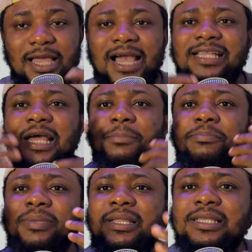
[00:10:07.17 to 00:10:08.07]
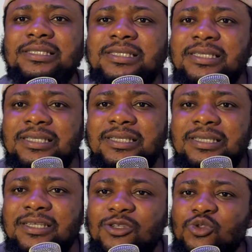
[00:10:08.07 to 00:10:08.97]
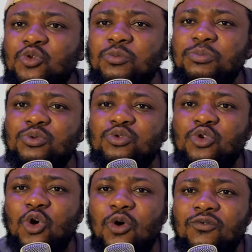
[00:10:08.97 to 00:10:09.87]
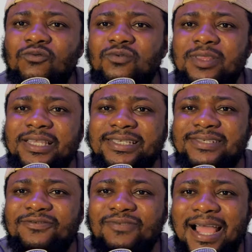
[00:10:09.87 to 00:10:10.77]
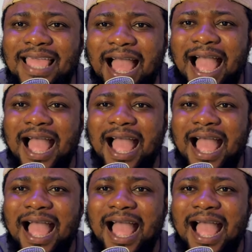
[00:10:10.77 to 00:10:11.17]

and ability to put off this fire.